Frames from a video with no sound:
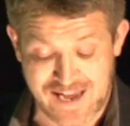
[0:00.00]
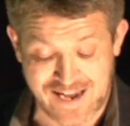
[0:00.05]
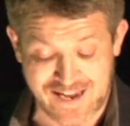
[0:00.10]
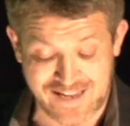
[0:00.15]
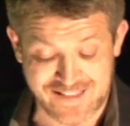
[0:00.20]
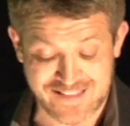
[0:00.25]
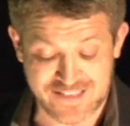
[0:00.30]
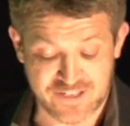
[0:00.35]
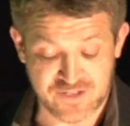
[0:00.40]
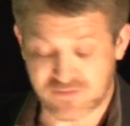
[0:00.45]

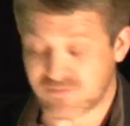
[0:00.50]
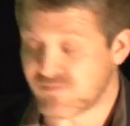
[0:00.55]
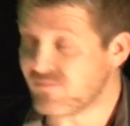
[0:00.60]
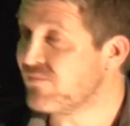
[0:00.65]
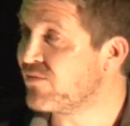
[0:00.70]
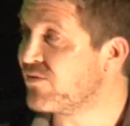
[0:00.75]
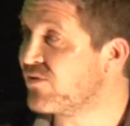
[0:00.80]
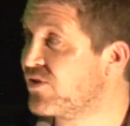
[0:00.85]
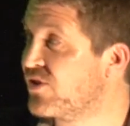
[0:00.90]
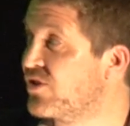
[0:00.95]
And this
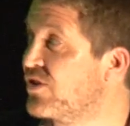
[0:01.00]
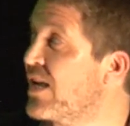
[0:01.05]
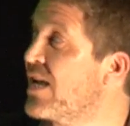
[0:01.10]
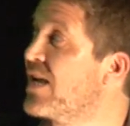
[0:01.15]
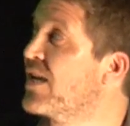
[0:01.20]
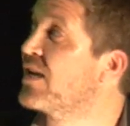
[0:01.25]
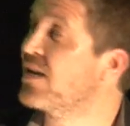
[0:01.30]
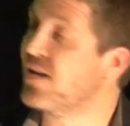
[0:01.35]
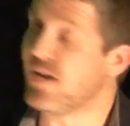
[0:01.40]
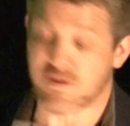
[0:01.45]

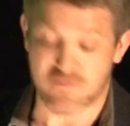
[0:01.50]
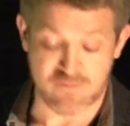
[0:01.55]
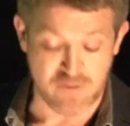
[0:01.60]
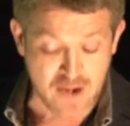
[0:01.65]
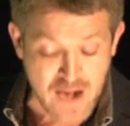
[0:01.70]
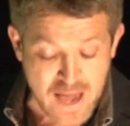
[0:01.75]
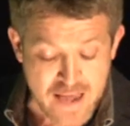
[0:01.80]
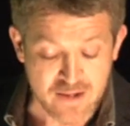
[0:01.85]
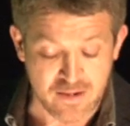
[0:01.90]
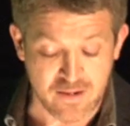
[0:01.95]
circular,
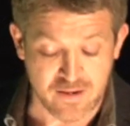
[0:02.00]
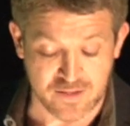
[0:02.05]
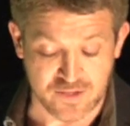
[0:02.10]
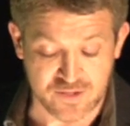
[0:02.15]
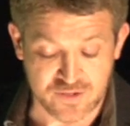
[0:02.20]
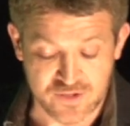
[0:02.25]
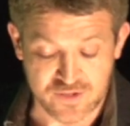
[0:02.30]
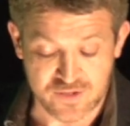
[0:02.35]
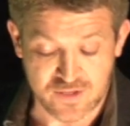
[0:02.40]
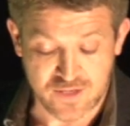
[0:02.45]

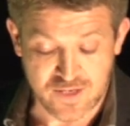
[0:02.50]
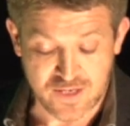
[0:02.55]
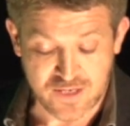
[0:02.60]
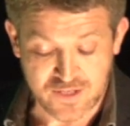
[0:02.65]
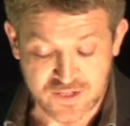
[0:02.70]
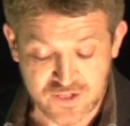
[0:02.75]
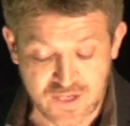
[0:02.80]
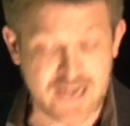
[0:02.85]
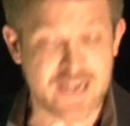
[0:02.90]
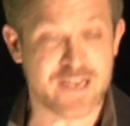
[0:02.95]
relentless,
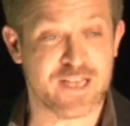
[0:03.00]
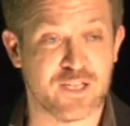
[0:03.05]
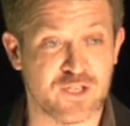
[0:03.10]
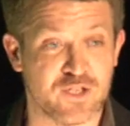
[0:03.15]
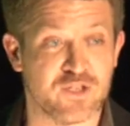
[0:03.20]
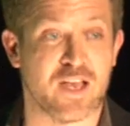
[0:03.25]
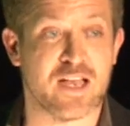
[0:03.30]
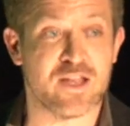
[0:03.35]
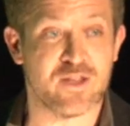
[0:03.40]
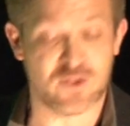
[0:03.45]
slightly
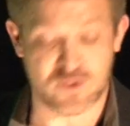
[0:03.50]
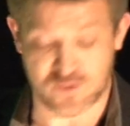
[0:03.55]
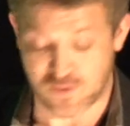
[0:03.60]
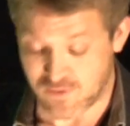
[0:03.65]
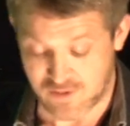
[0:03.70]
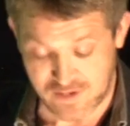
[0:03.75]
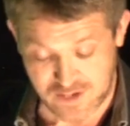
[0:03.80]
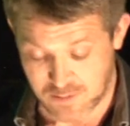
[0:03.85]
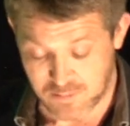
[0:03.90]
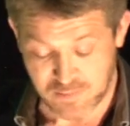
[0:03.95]
insane
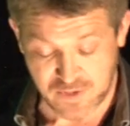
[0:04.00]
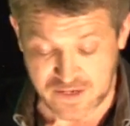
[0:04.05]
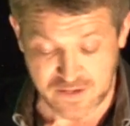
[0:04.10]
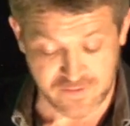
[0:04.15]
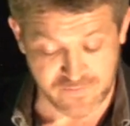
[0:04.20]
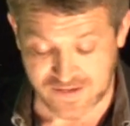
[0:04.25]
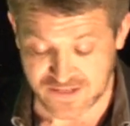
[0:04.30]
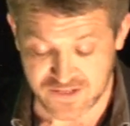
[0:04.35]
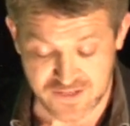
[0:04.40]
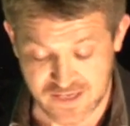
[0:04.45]
story completely
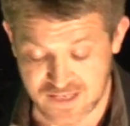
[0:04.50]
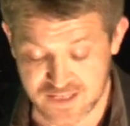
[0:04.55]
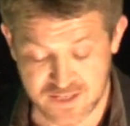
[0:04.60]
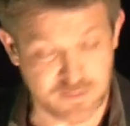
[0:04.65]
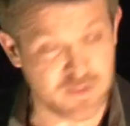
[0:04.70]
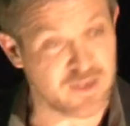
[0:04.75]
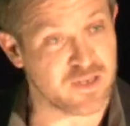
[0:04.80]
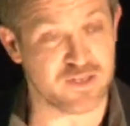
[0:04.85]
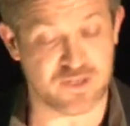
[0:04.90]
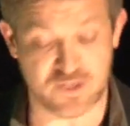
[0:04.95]

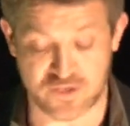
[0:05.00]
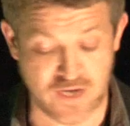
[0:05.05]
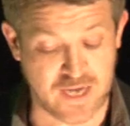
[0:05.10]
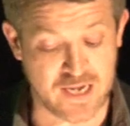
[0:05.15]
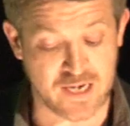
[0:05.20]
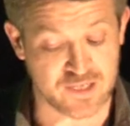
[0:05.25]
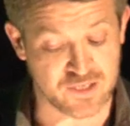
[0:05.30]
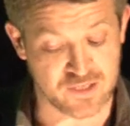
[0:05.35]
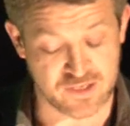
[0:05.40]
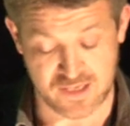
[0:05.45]
fascinated me as a
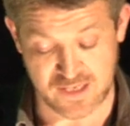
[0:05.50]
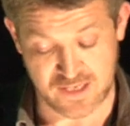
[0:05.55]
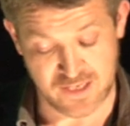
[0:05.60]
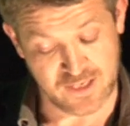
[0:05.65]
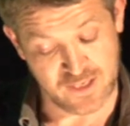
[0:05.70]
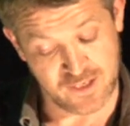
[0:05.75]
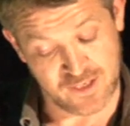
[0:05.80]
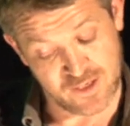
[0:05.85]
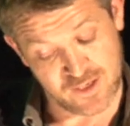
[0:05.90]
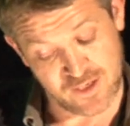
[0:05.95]
journalist.
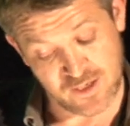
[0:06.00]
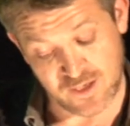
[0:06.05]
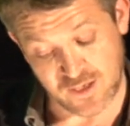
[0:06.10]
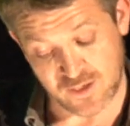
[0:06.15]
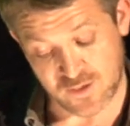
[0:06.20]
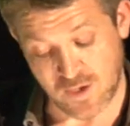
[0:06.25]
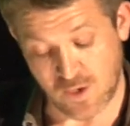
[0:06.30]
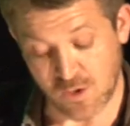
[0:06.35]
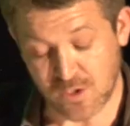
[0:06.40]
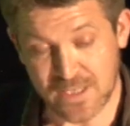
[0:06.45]

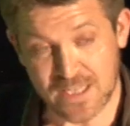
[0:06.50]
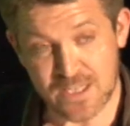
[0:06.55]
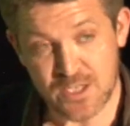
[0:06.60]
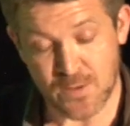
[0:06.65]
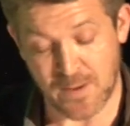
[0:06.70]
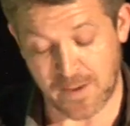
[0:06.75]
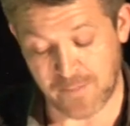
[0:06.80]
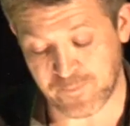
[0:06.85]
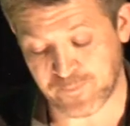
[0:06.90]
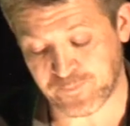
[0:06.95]
So I looked
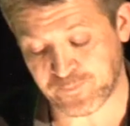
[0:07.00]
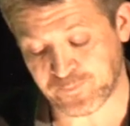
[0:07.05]
into it.